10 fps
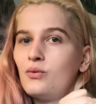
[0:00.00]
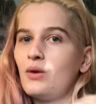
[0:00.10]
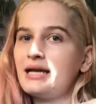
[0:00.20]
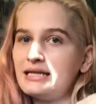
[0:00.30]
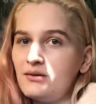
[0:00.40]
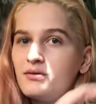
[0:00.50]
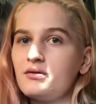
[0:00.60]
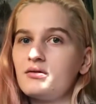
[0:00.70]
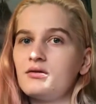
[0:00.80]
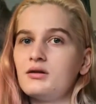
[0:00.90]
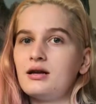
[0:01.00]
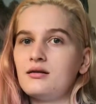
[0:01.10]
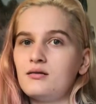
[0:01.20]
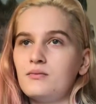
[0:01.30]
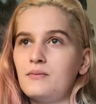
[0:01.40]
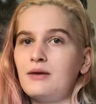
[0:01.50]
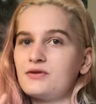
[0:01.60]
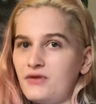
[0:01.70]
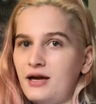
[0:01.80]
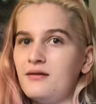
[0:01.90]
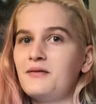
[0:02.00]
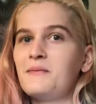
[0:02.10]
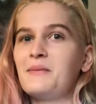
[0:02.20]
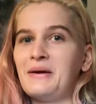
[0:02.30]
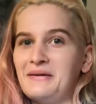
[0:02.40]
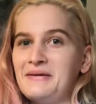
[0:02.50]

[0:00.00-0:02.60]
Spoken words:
I did, and it was fine, but